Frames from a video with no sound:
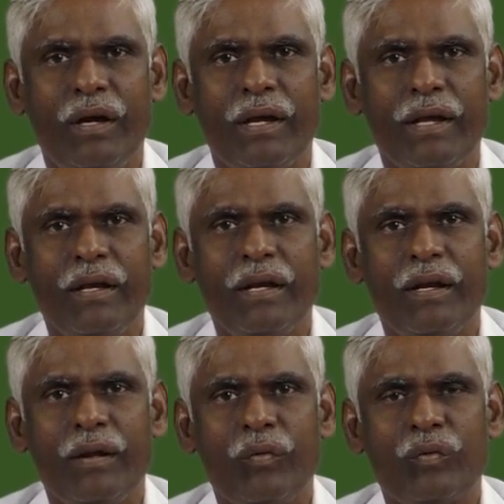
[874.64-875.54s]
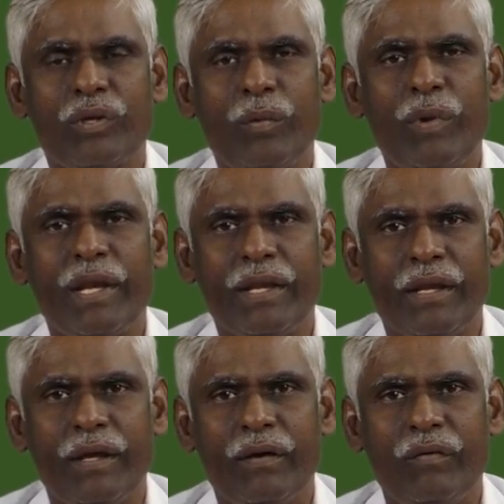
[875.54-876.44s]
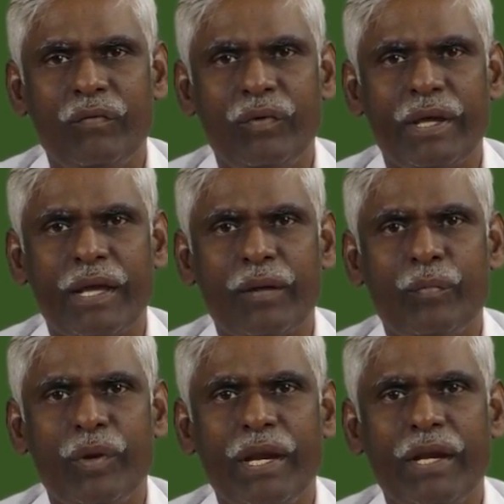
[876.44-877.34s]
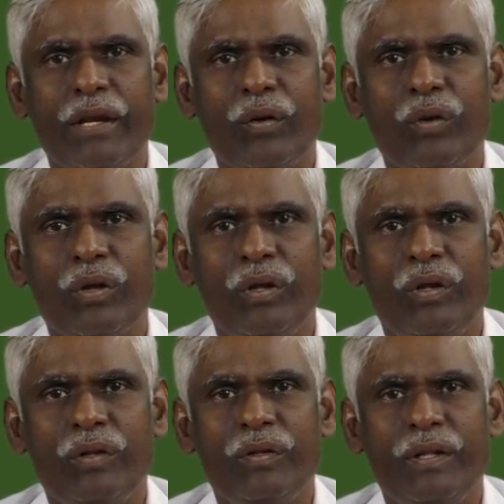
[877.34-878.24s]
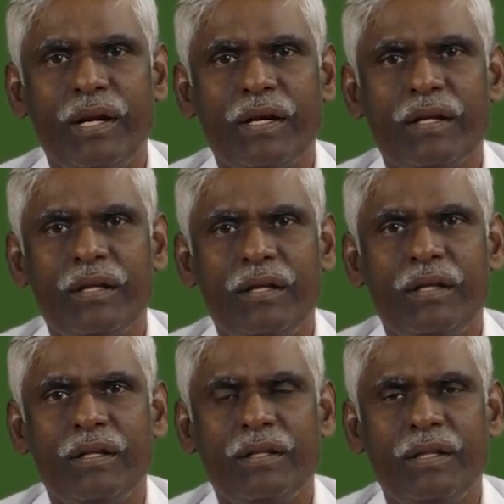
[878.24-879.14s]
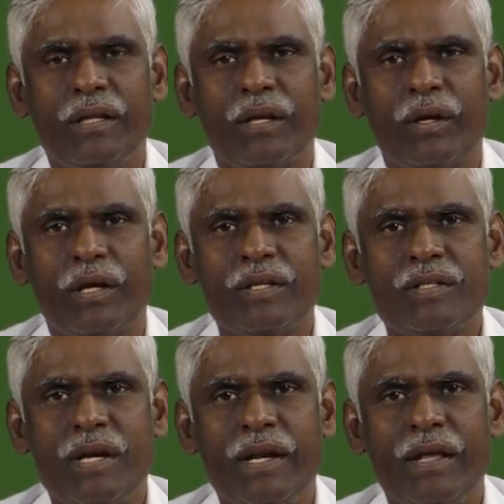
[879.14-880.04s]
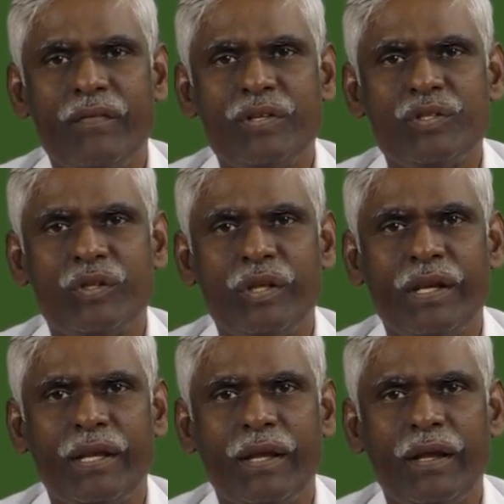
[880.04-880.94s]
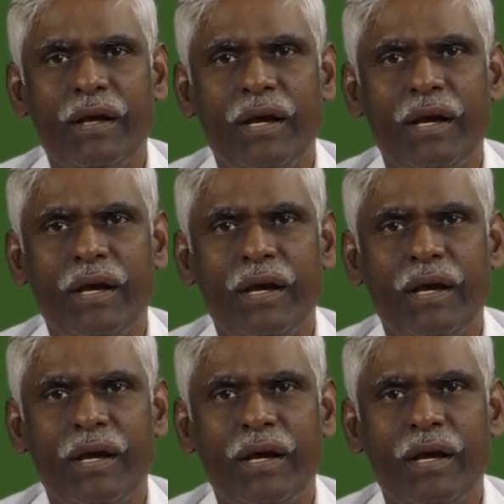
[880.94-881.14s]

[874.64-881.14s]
In summary, we can bring it out that the Kingsley Davis theory,